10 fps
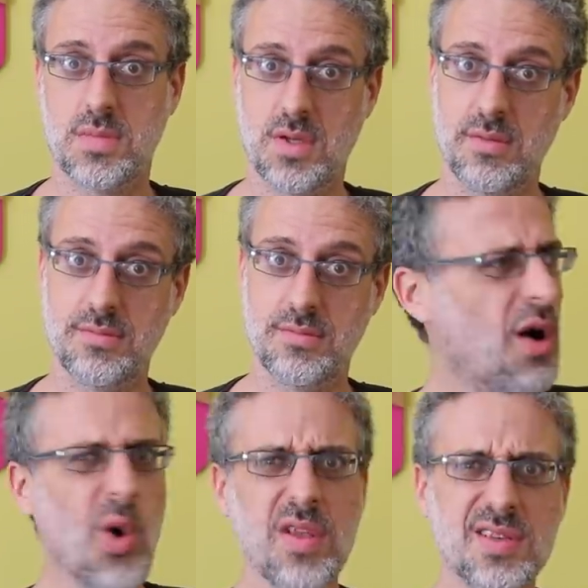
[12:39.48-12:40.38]
Yeah.
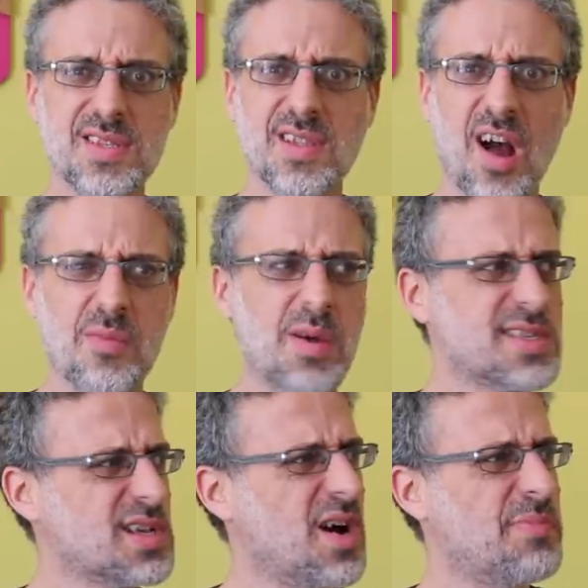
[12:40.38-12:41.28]
Oh, and the
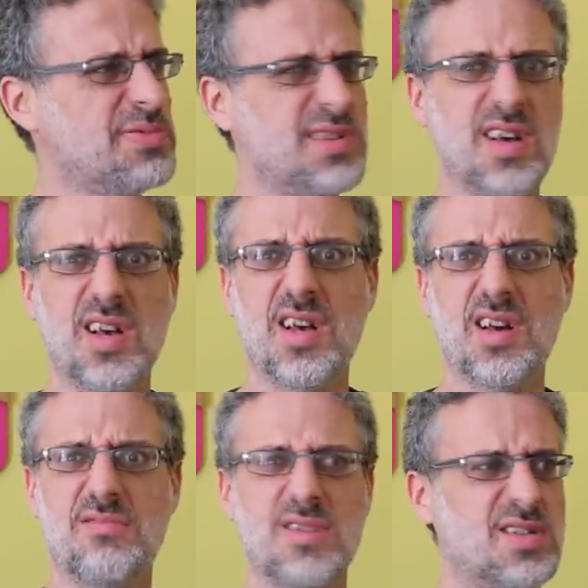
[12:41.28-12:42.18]
Starbucks cup.
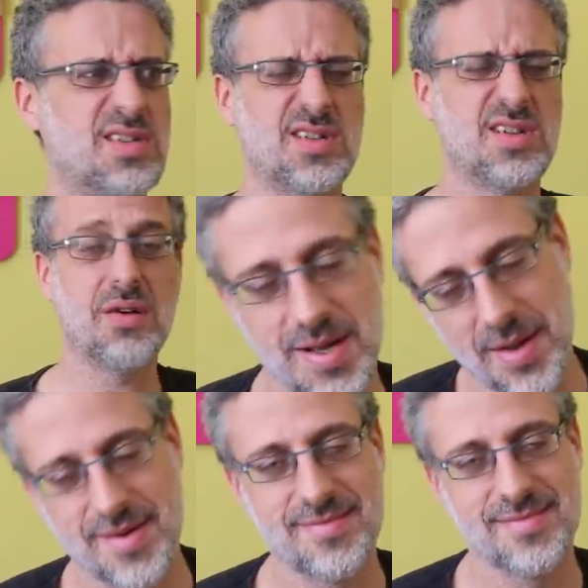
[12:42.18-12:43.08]
Yeah. No, no, no, no.
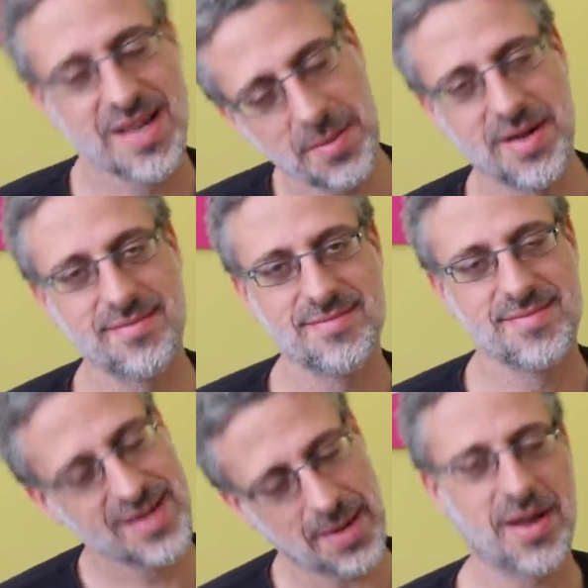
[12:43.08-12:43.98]
Come on. Come on.
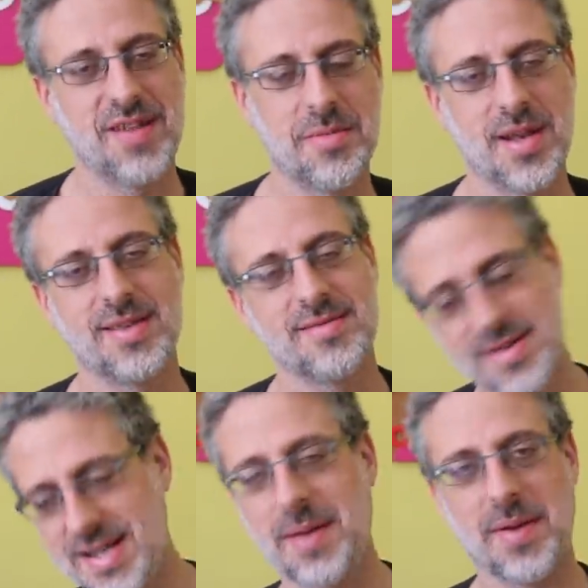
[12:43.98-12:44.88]
Come on, everybody.
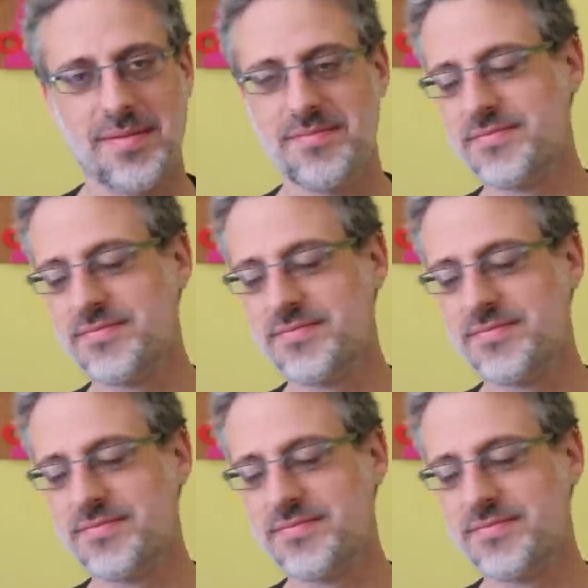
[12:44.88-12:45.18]
Come on.